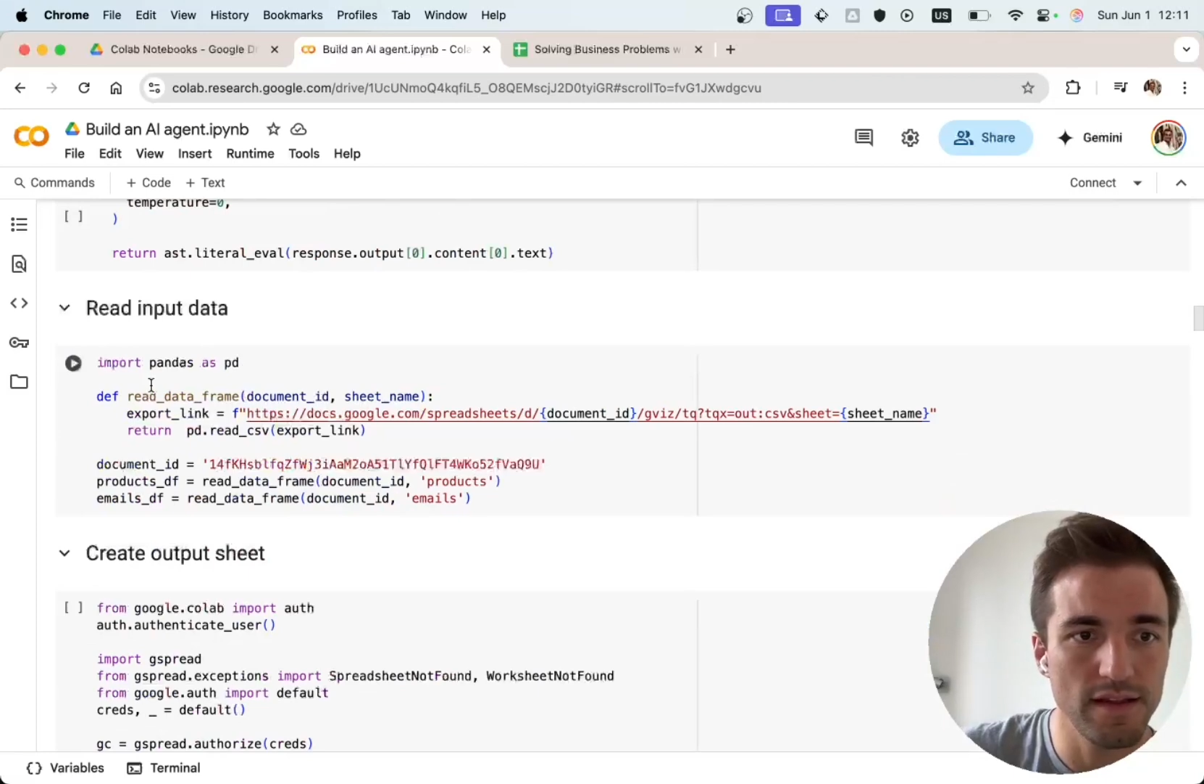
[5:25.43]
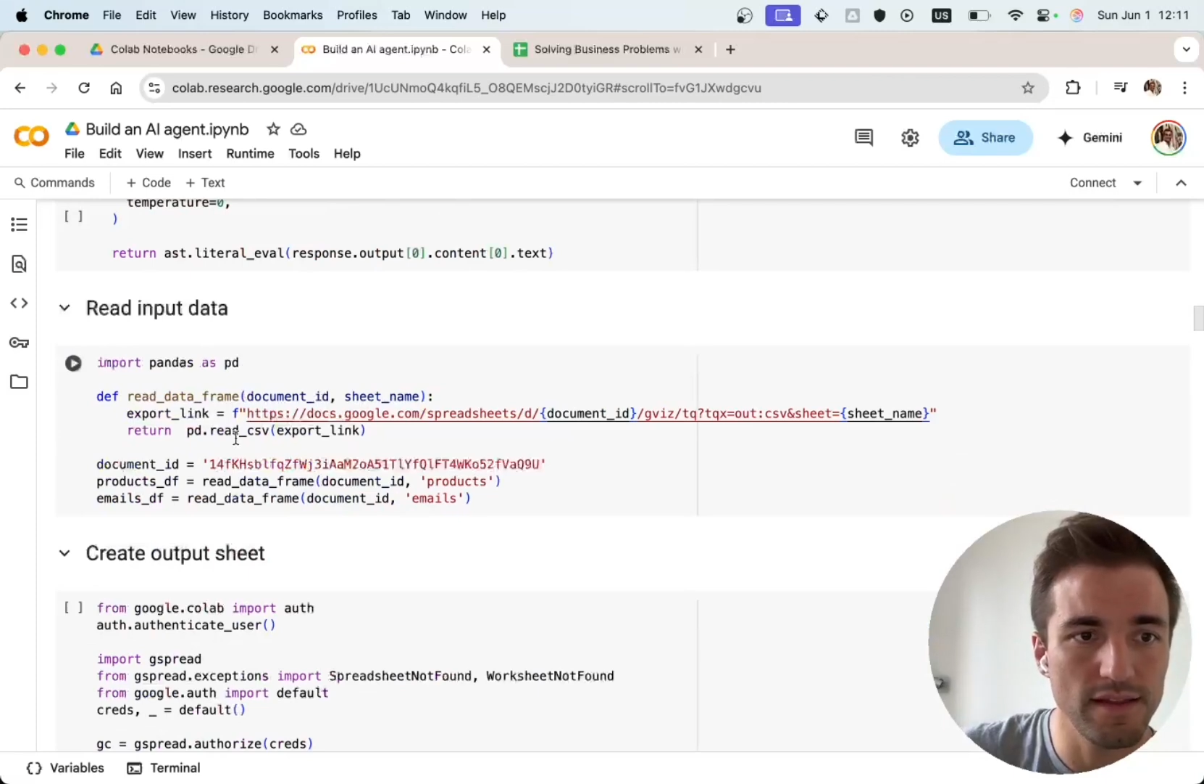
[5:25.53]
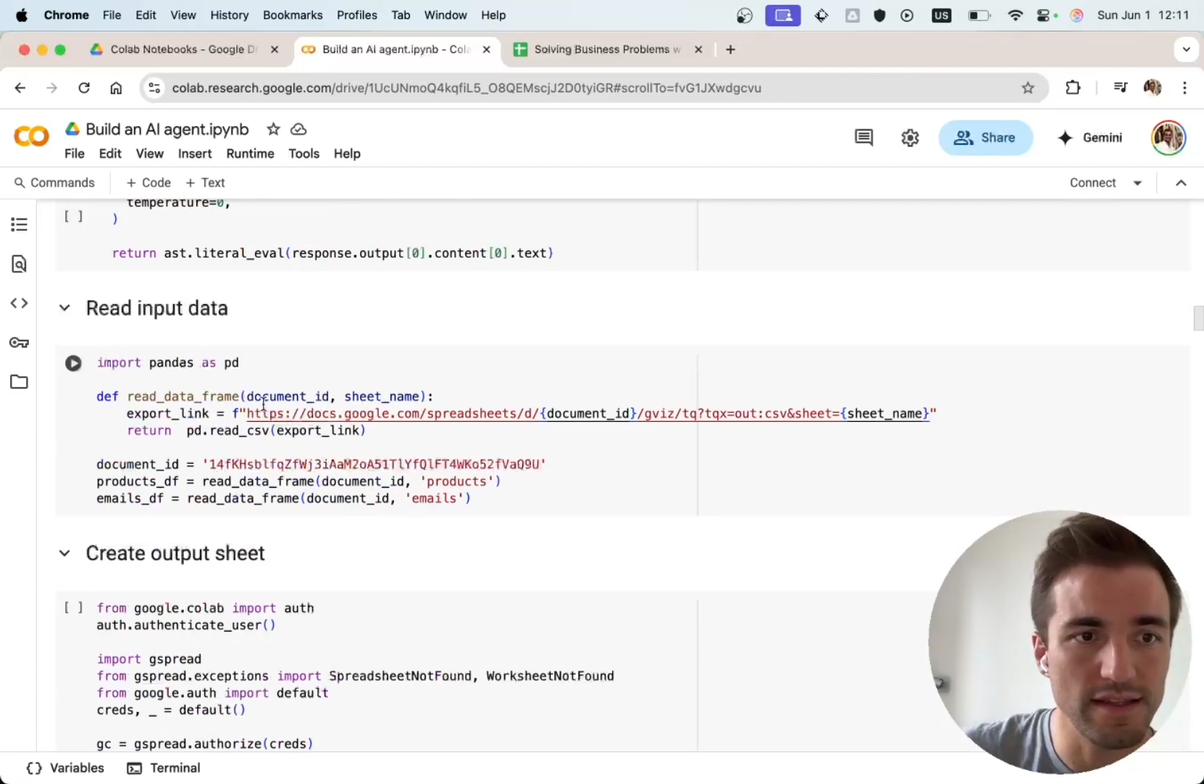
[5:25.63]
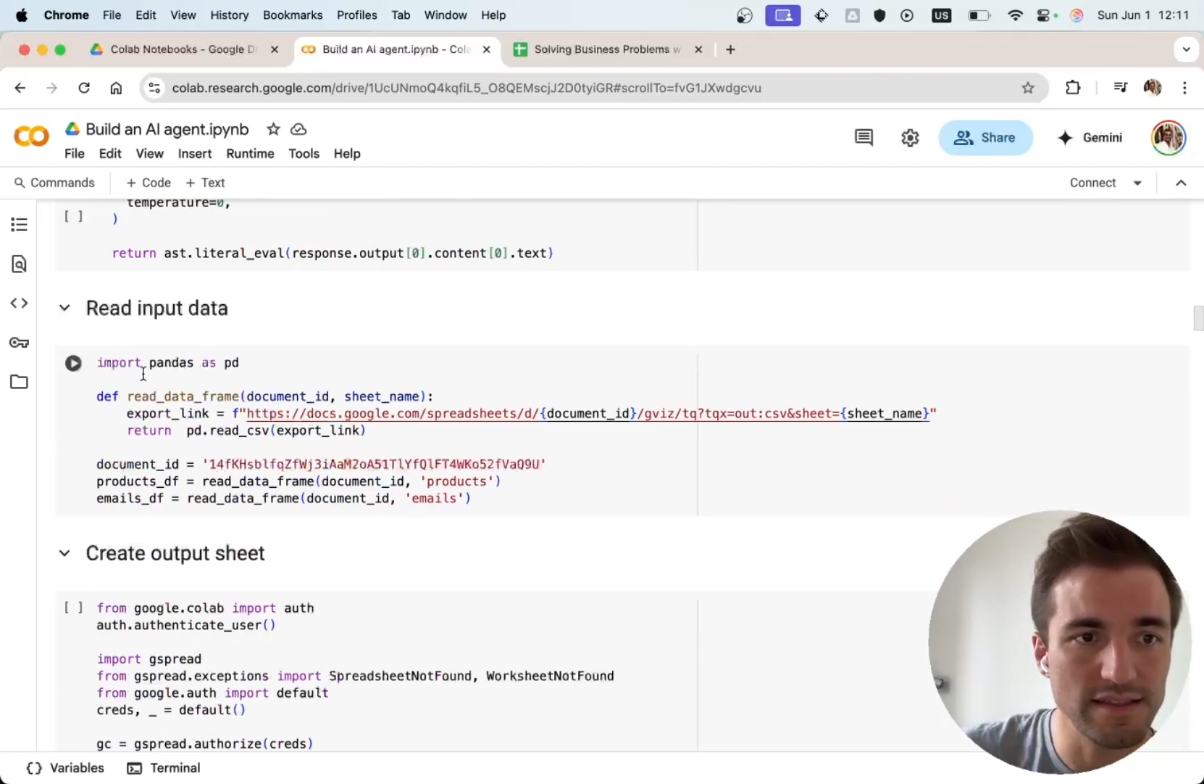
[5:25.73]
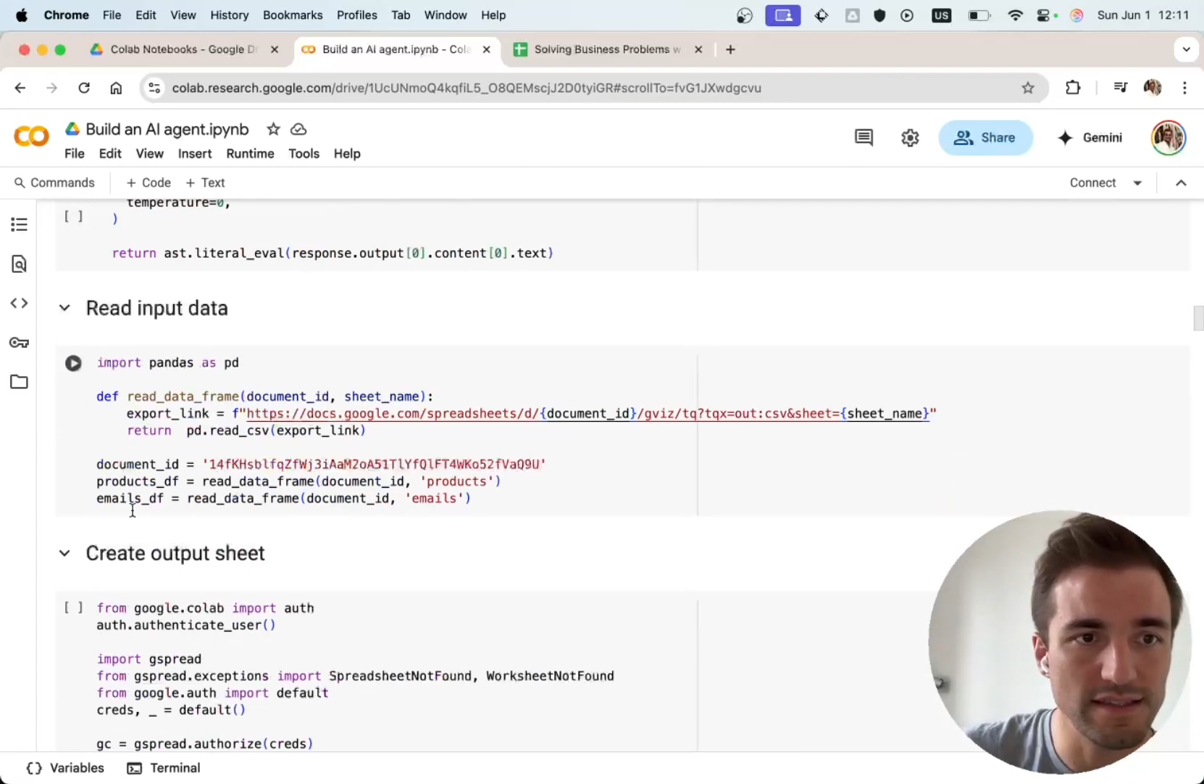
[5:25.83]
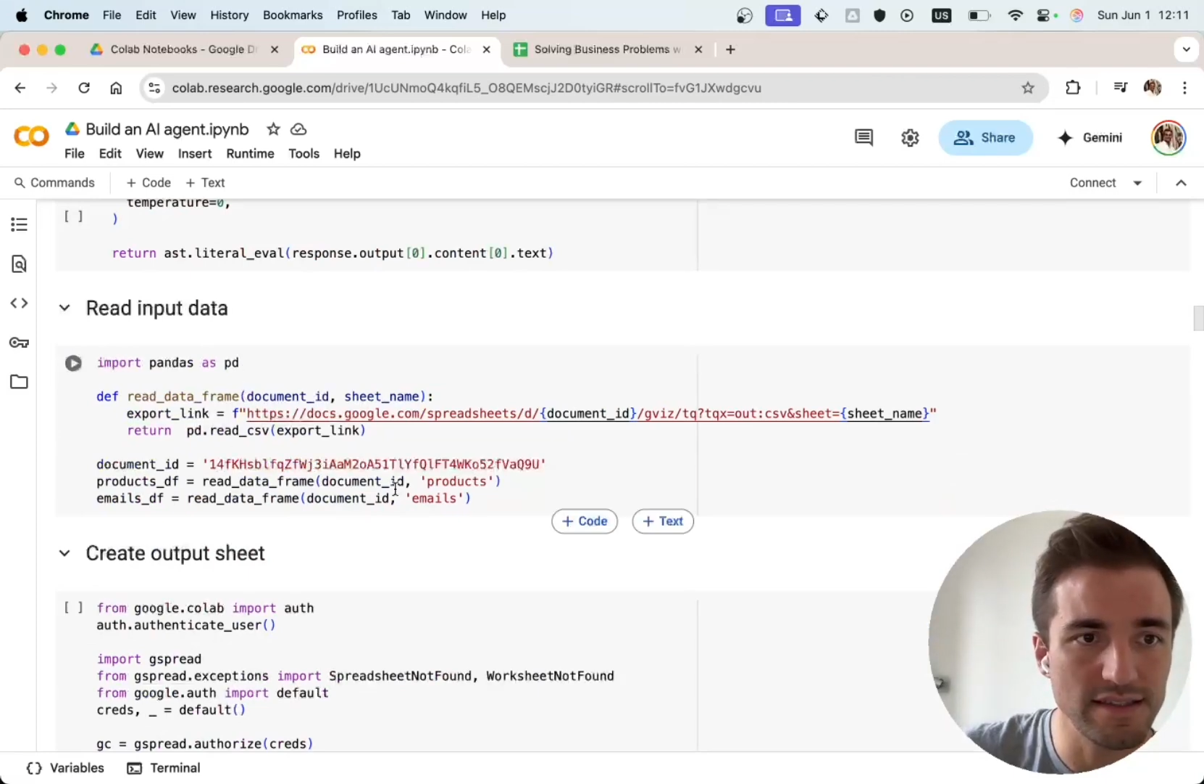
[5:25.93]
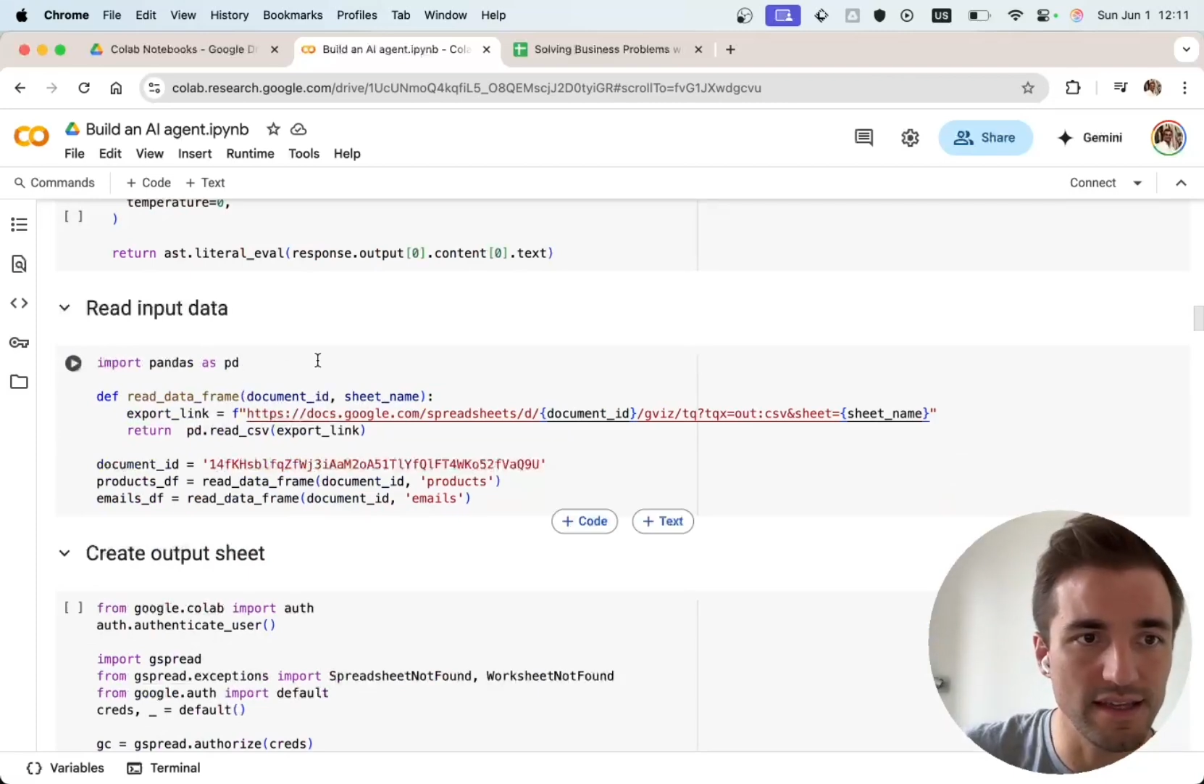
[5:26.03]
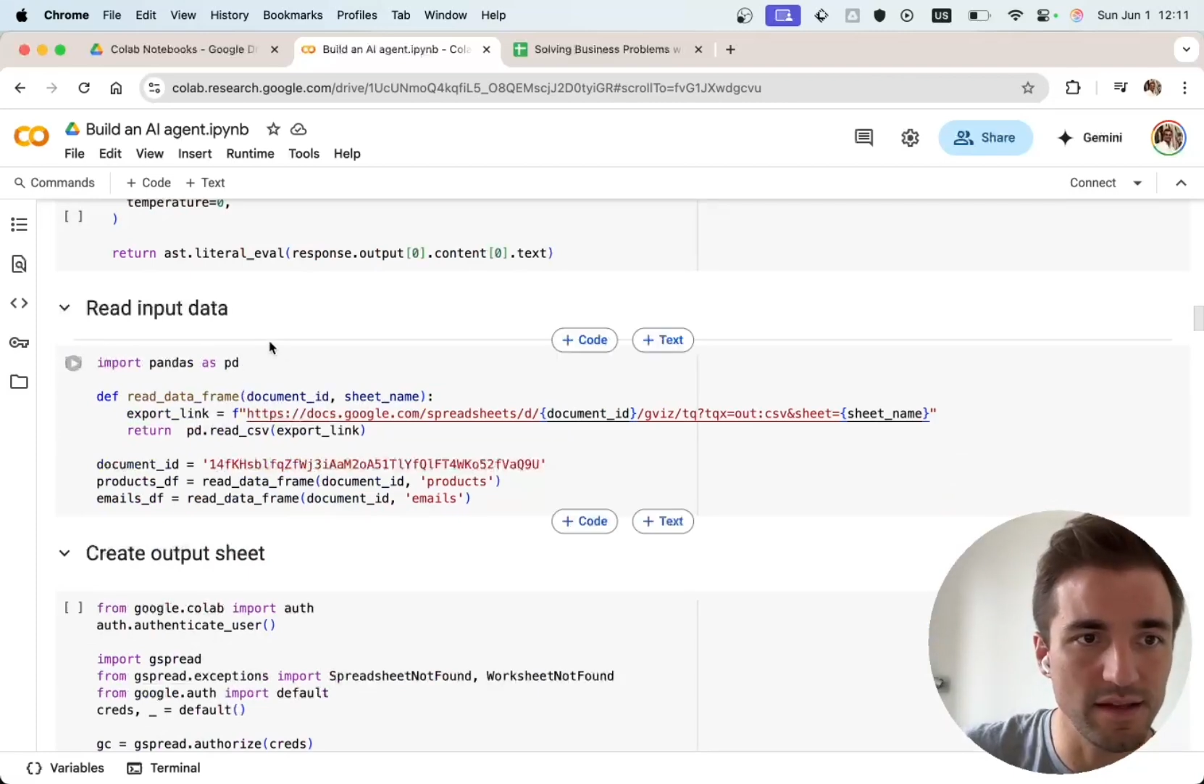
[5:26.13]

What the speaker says: This is the